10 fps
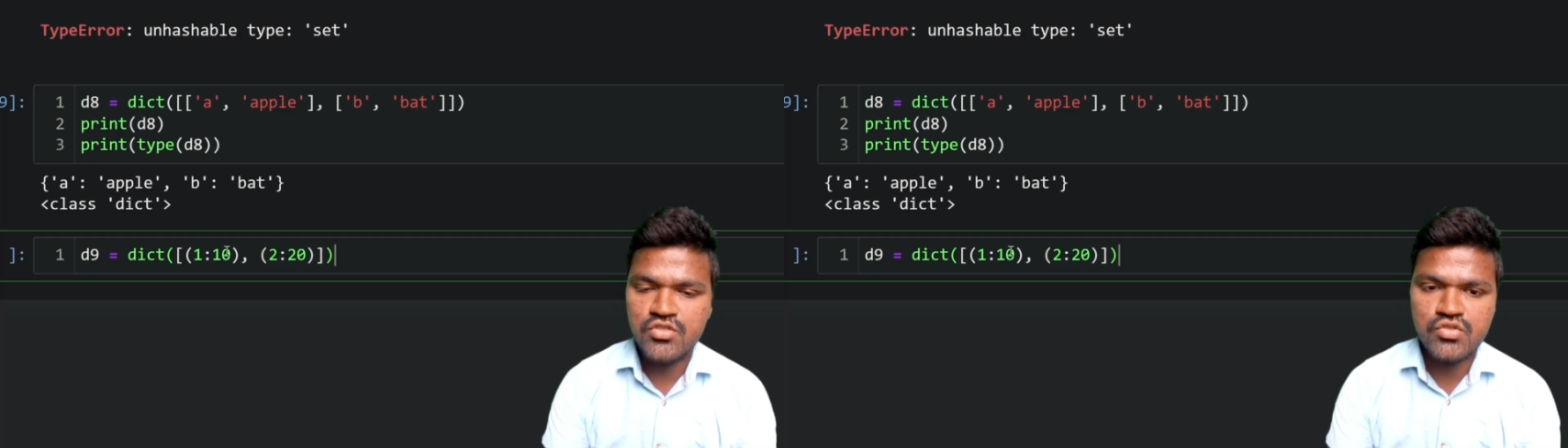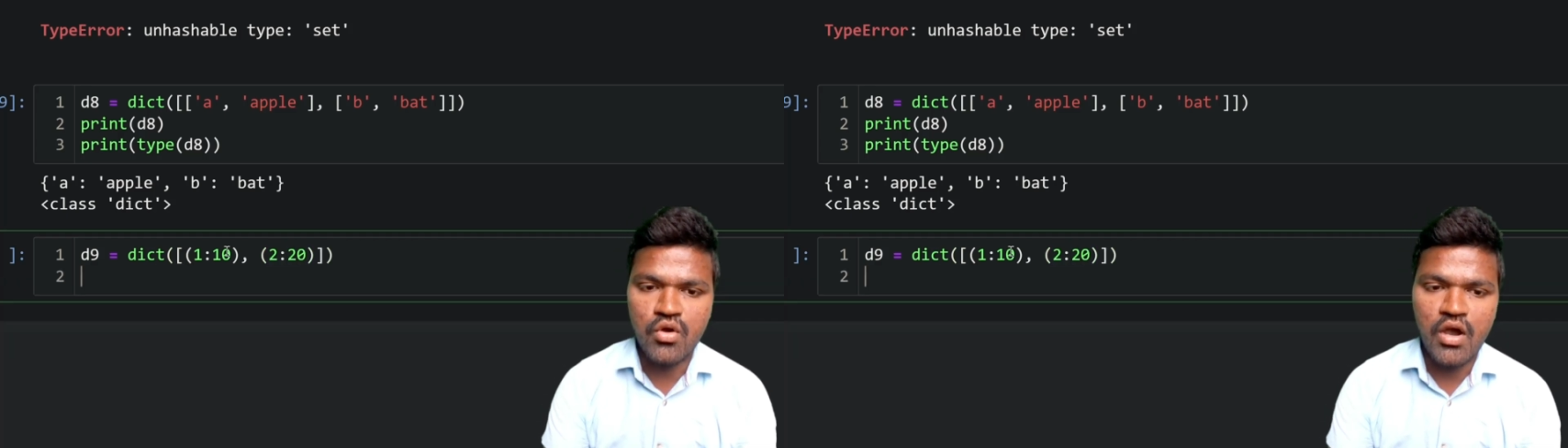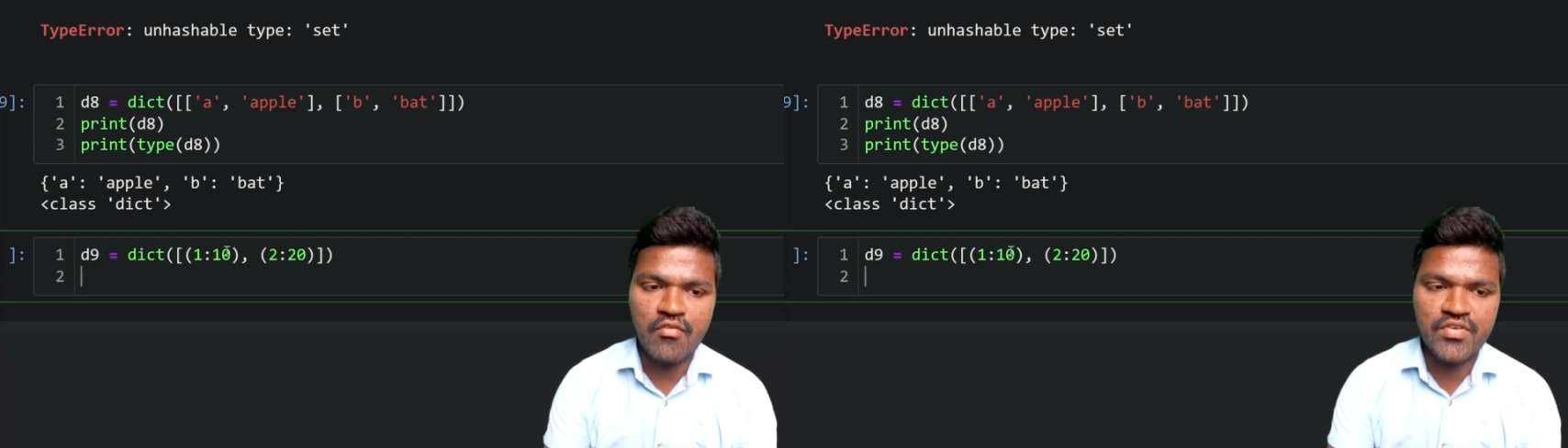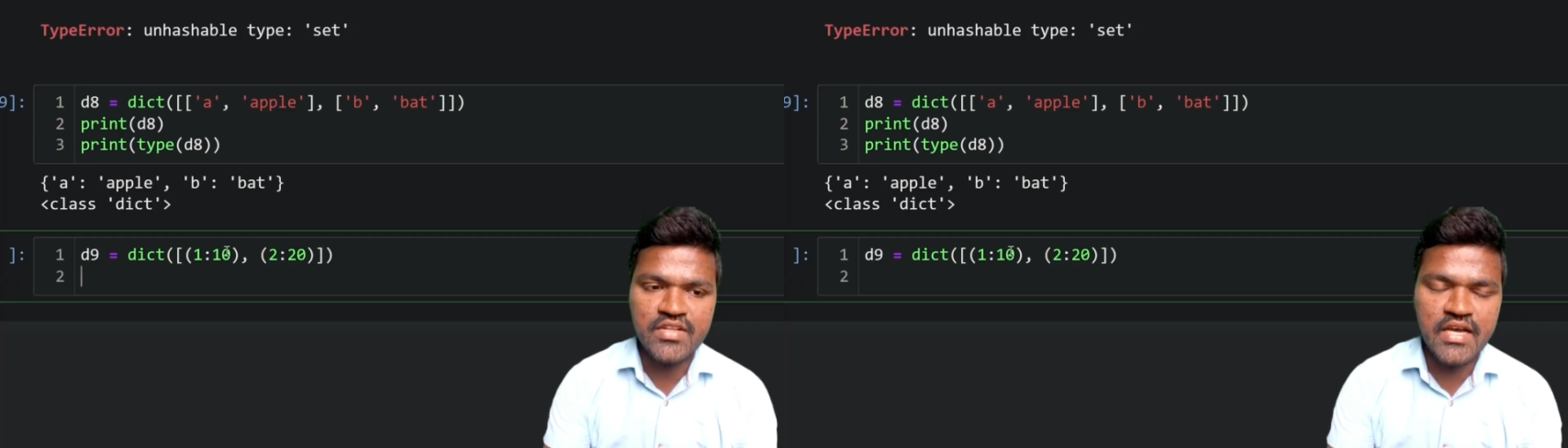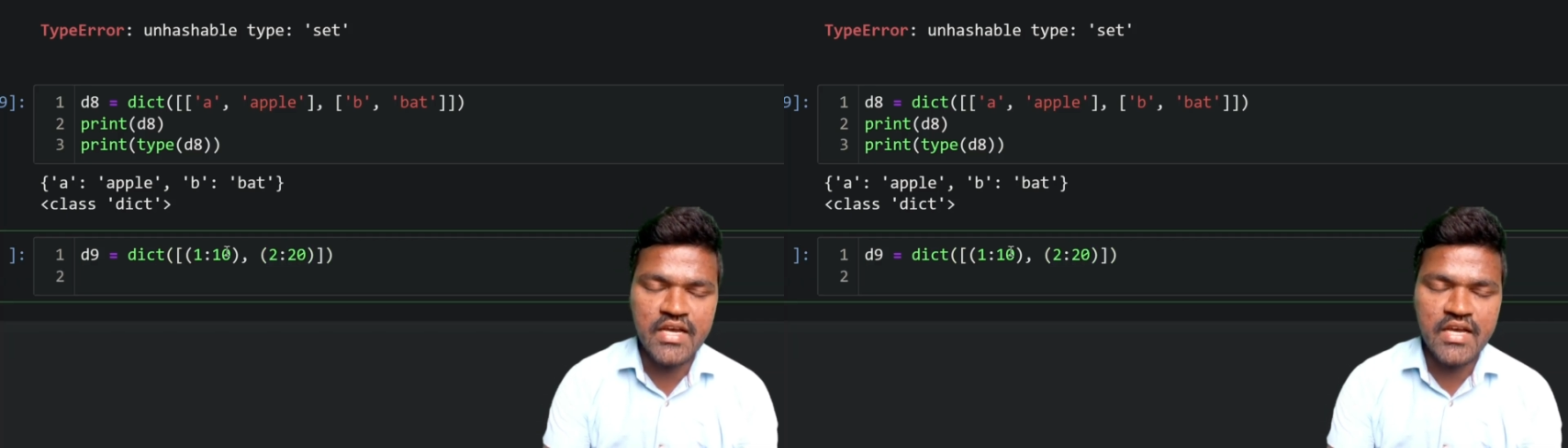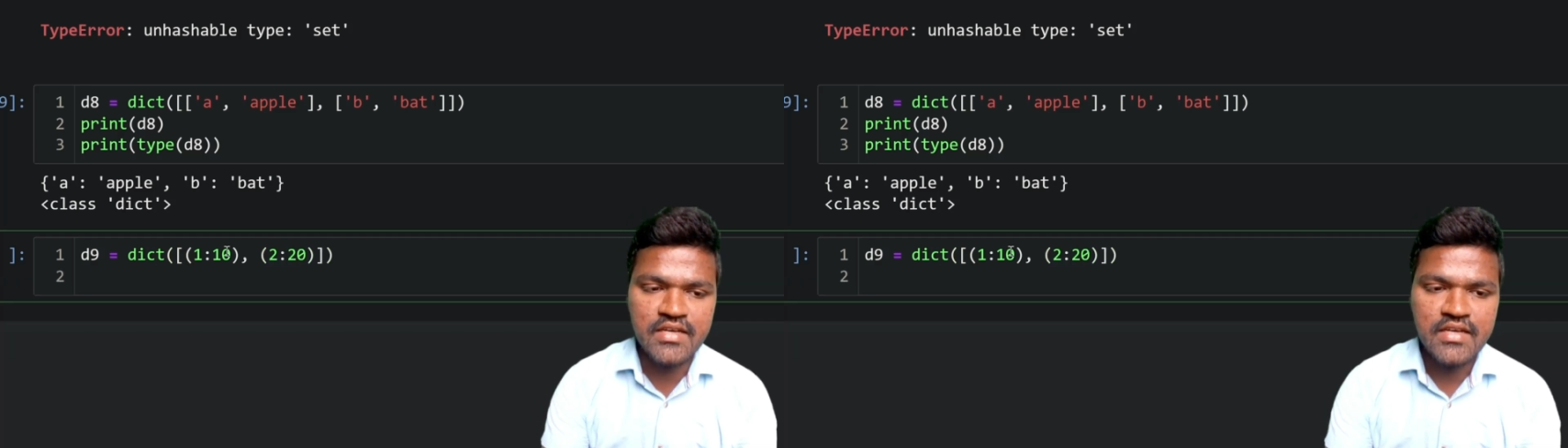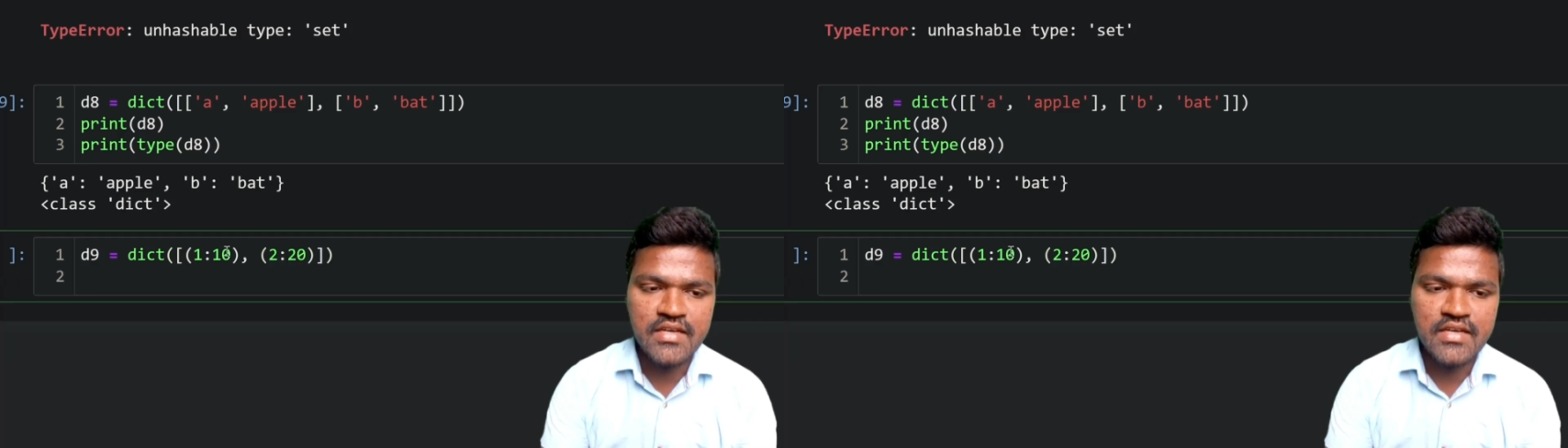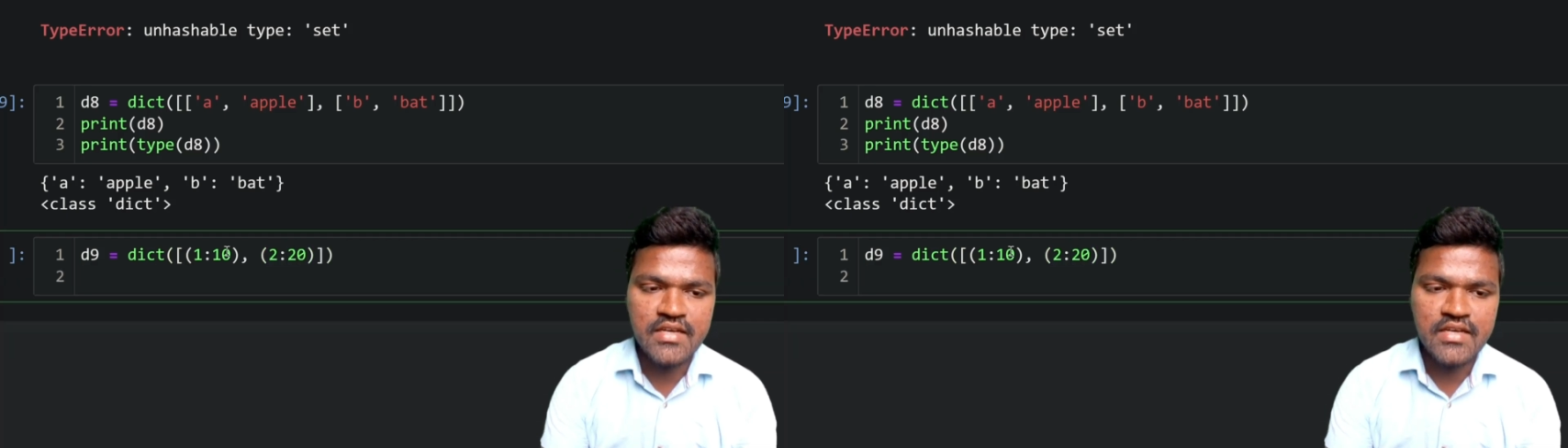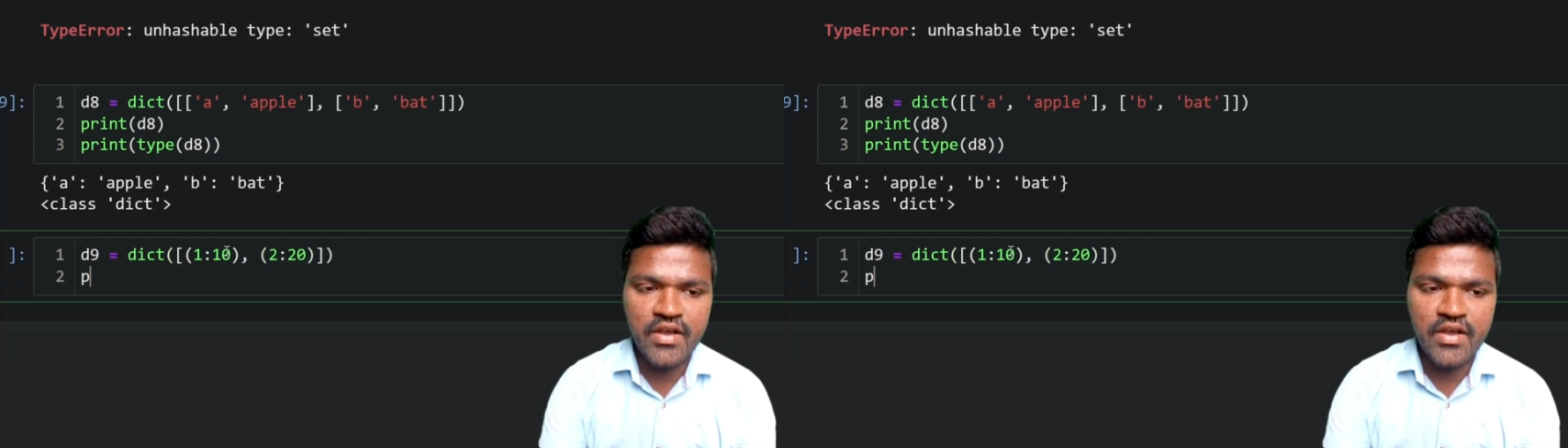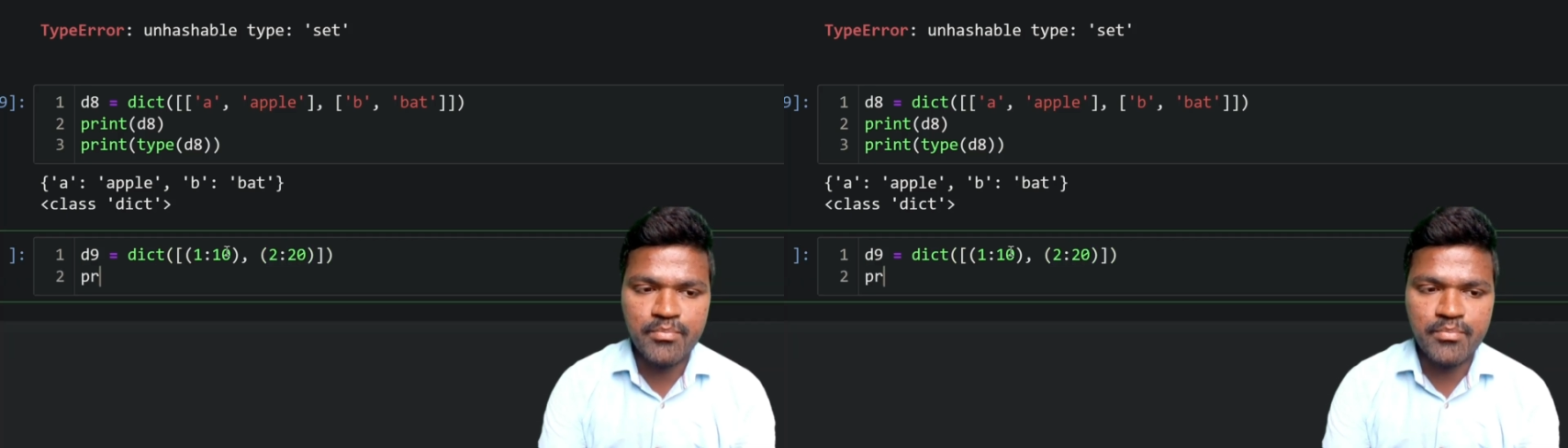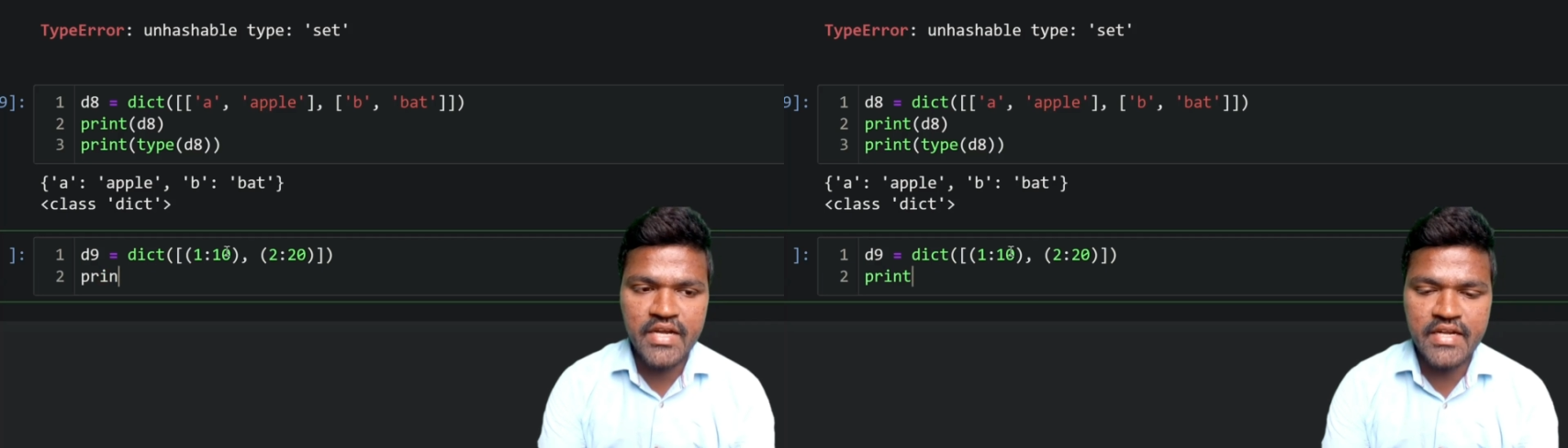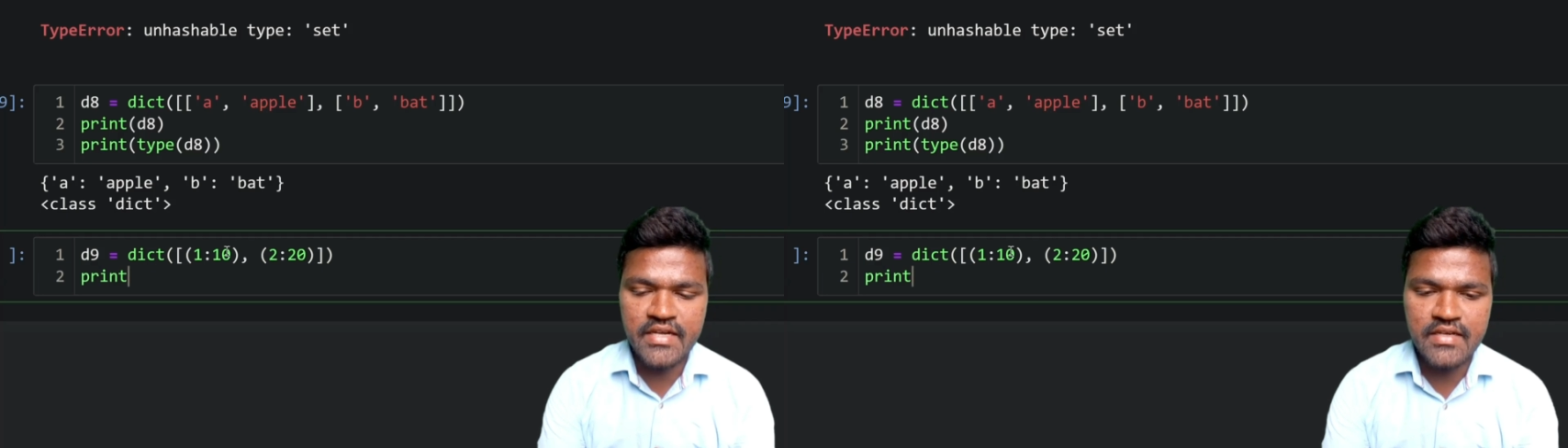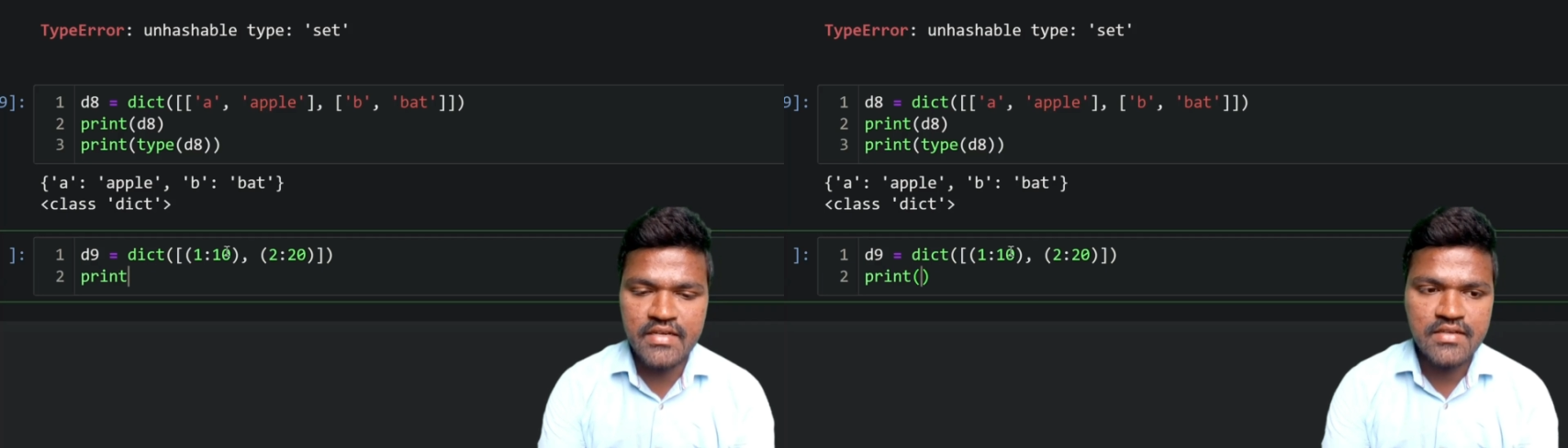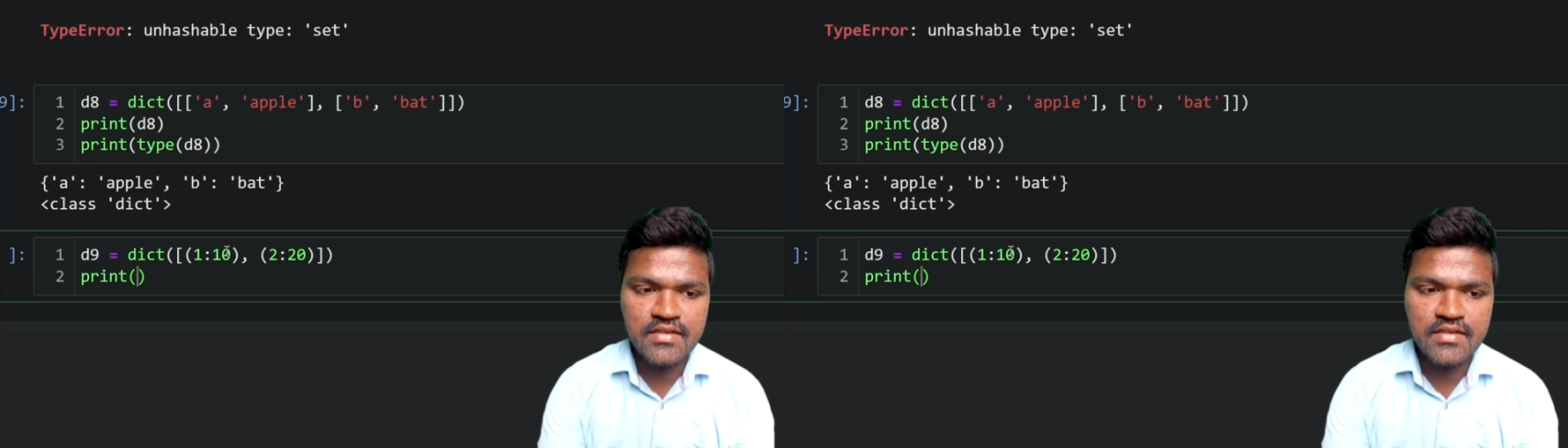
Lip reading: So after that, if I print